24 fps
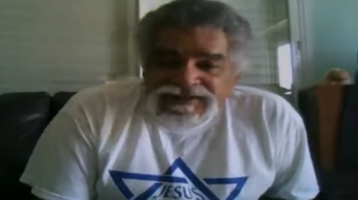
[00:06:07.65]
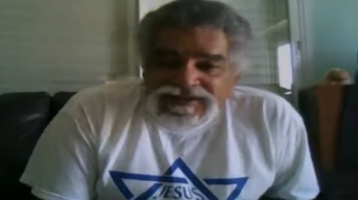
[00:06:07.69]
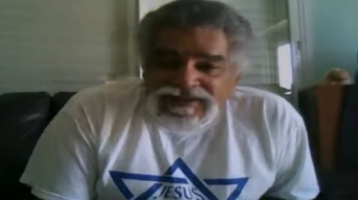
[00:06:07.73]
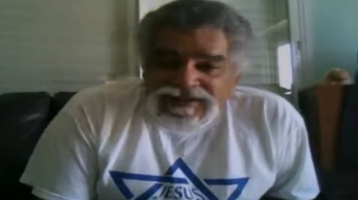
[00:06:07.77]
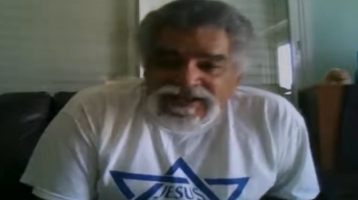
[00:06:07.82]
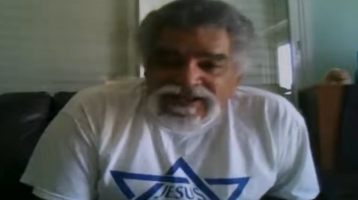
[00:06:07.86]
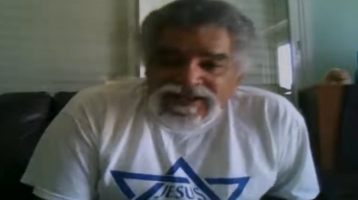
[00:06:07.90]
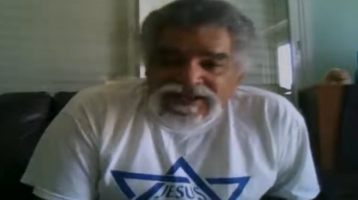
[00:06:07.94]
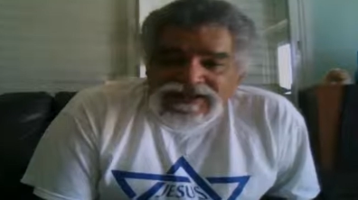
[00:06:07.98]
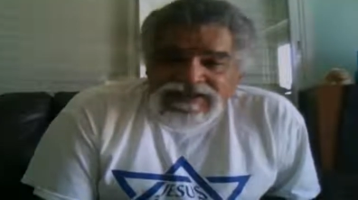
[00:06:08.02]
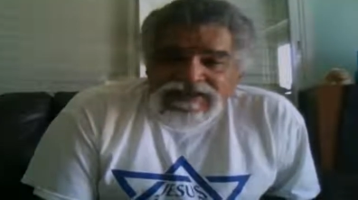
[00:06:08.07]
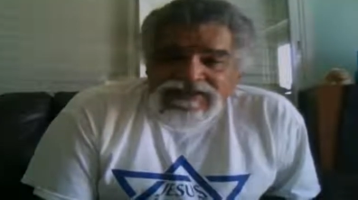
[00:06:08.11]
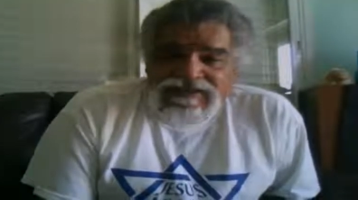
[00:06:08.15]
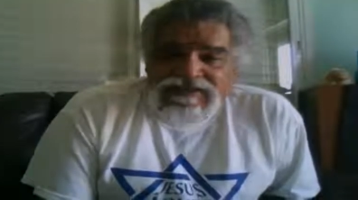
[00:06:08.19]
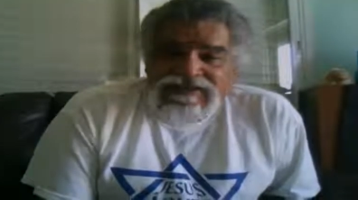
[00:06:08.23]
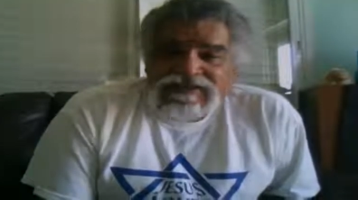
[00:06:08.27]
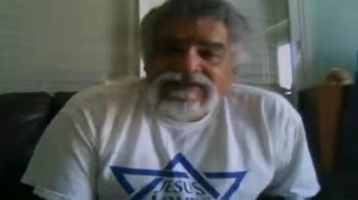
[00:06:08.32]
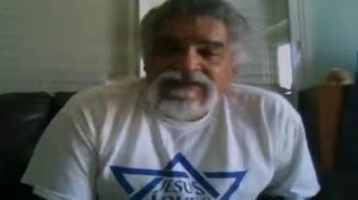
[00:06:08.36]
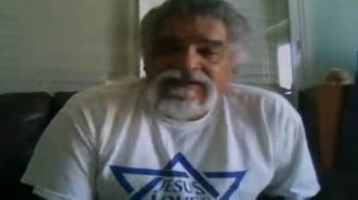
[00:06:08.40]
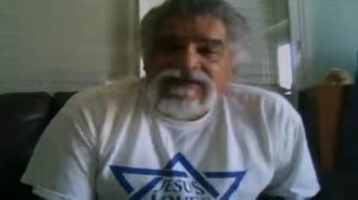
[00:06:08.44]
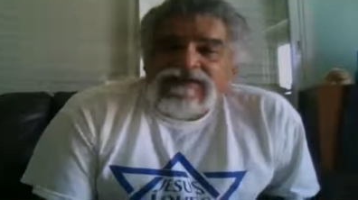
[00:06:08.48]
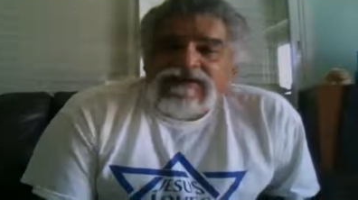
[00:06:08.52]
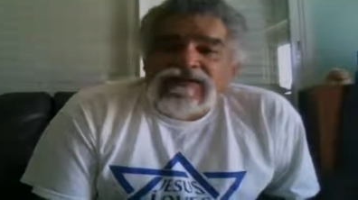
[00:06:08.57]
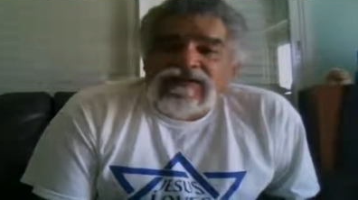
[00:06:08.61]
That plays
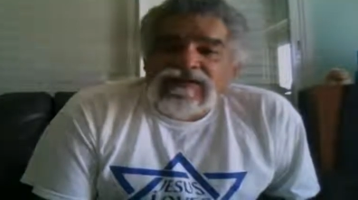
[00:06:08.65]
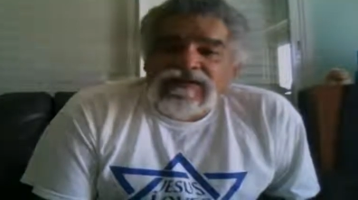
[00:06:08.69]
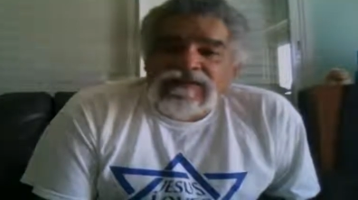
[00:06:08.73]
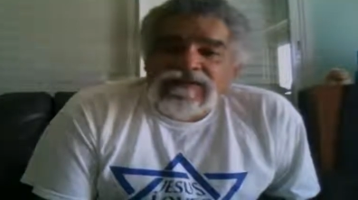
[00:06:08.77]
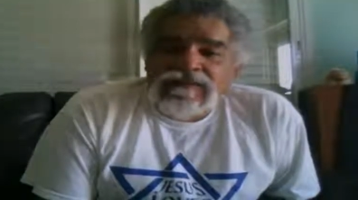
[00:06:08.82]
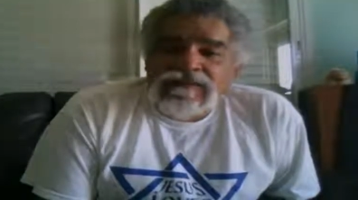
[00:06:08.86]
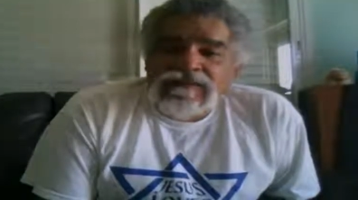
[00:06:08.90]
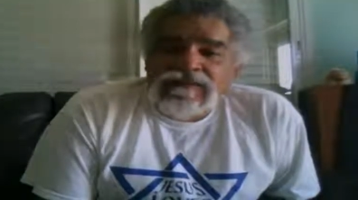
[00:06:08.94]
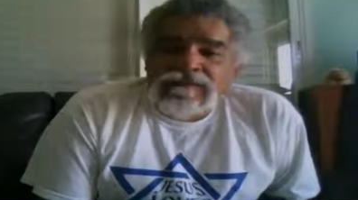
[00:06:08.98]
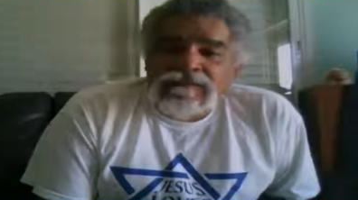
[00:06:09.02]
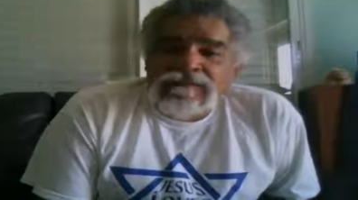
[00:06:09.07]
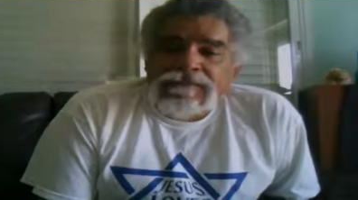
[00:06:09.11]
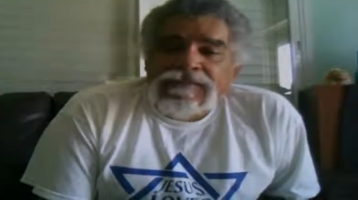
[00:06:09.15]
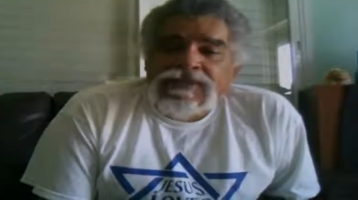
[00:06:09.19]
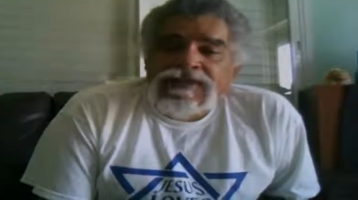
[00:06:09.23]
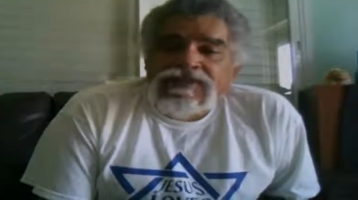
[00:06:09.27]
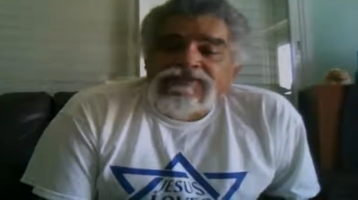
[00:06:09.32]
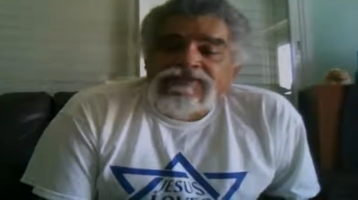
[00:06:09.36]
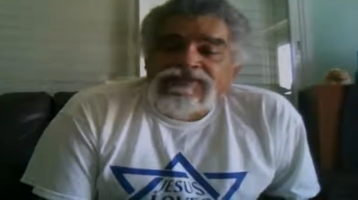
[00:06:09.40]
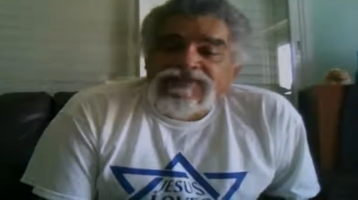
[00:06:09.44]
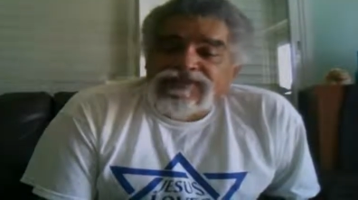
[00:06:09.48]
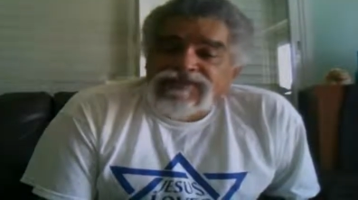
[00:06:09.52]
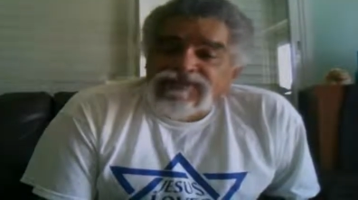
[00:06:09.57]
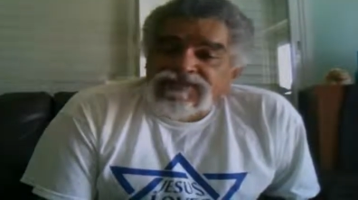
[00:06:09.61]
a lot
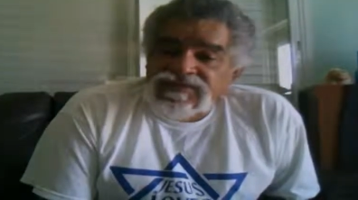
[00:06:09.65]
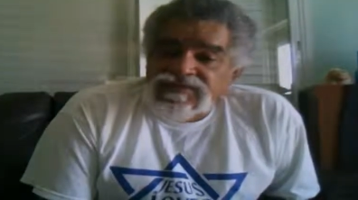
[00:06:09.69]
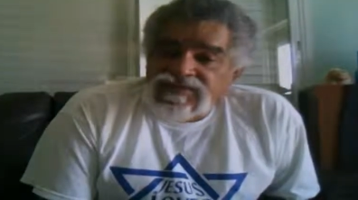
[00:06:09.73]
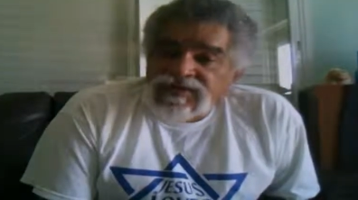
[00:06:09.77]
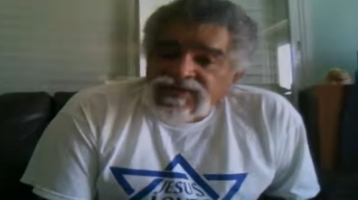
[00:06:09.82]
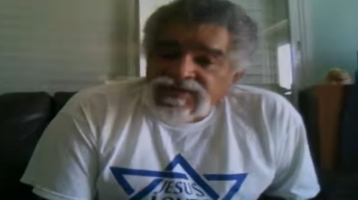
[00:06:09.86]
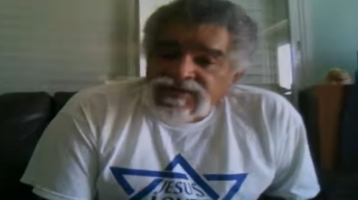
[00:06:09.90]
of